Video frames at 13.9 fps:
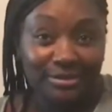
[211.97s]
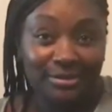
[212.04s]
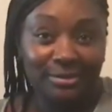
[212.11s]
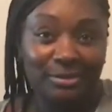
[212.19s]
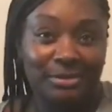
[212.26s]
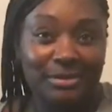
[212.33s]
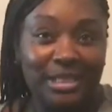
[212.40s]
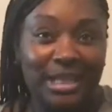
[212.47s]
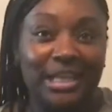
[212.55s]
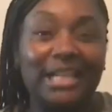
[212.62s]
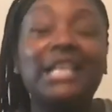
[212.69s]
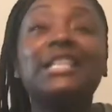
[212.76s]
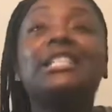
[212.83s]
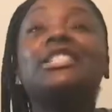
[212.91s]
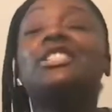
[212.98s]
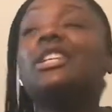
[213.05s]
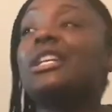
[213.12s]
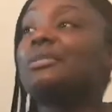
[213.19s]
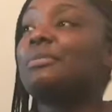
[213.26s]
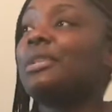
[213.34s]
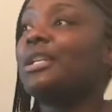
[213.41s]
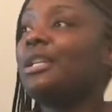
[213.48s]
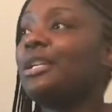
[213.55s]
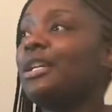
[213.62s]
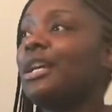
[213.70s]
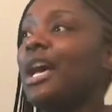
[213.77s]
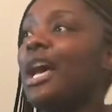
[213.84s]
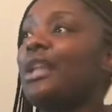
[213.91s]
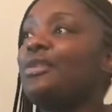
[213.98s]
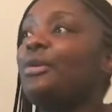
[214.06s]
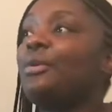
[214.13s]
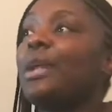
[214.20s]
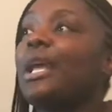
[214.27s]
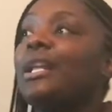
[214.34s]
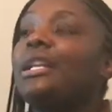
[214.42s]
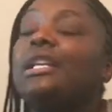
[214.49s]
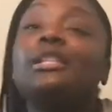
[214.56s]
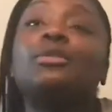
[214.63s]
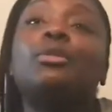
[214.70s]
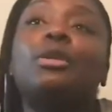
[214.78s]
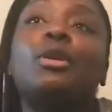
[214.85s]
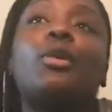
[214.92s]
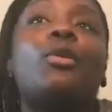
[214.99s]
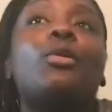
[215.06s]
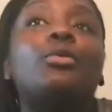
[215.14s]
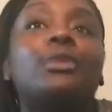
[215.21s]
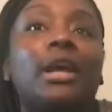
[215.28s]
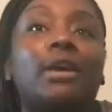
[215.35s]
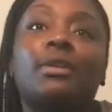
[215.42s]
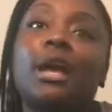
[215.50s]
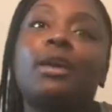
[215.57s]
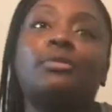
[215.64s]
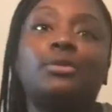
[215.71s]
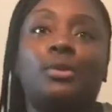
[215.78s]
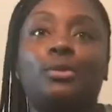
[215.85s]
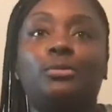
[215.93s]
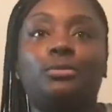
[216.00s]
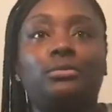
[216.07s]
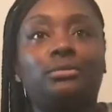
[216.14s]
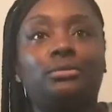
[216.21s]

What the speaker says: You know what I'm saying? In his judgment. I know that he's going to hold down the household.